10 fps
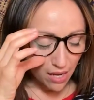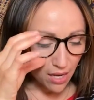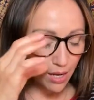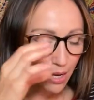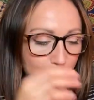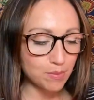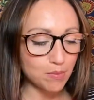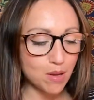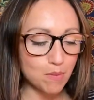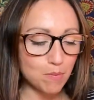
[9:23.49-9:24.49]

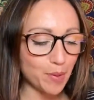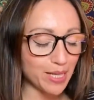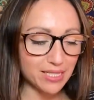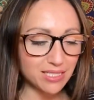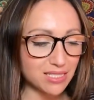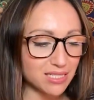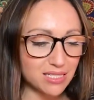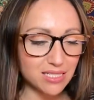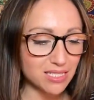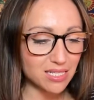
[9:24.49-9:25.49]
But
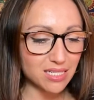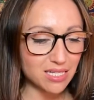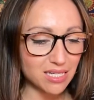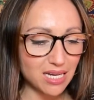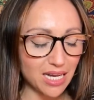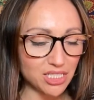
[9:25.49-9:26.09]
I